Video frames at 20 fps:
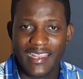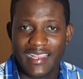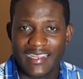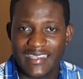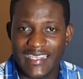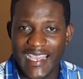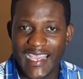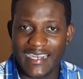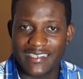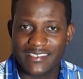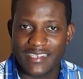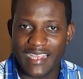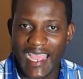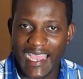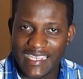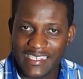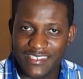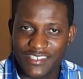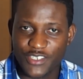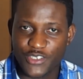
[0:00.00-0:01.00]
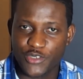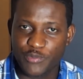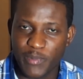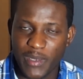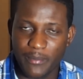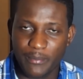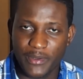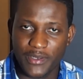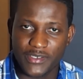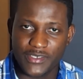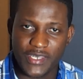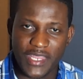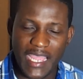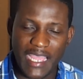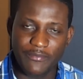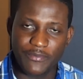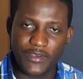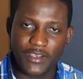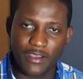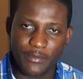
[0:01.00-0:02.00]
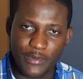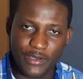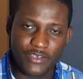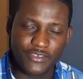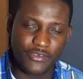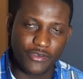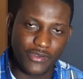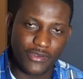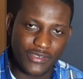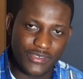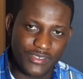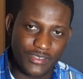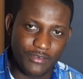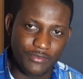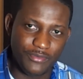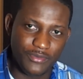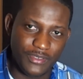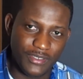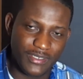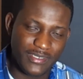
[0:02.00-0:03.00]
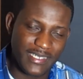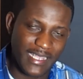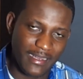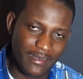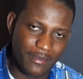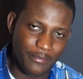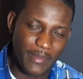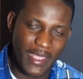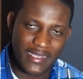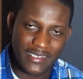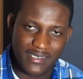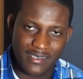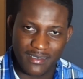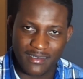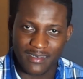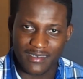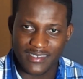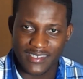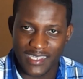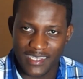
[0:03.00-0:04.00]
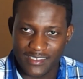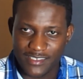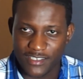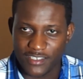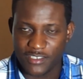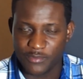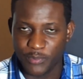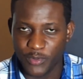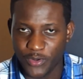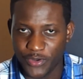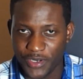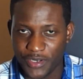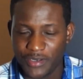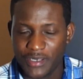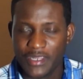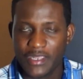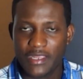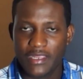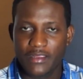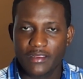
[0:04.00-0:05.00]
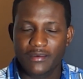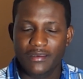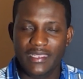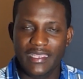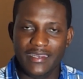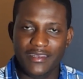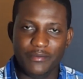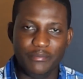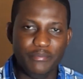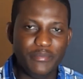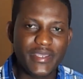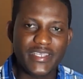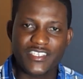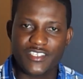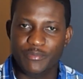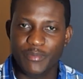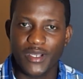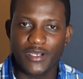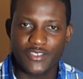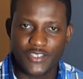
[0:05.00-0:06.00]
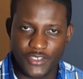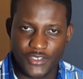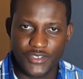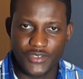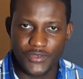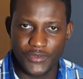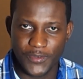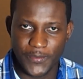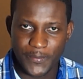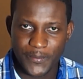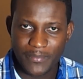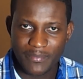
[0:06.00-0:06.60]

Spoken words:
that ISIS members have come across the Mexican-Texas border in the mixed multitude.